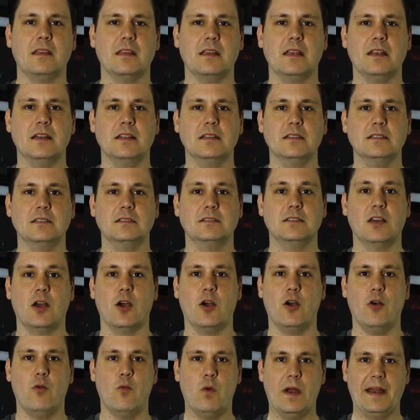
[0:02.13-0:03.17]
It is
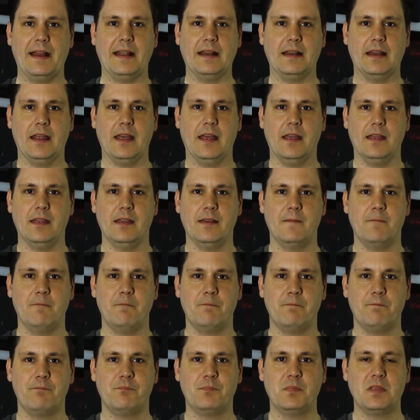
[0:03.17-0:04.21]
a wedding day,
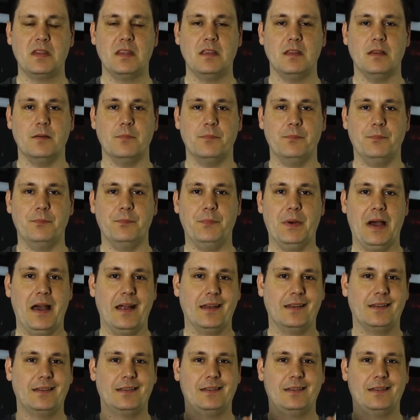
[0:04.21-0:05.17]
but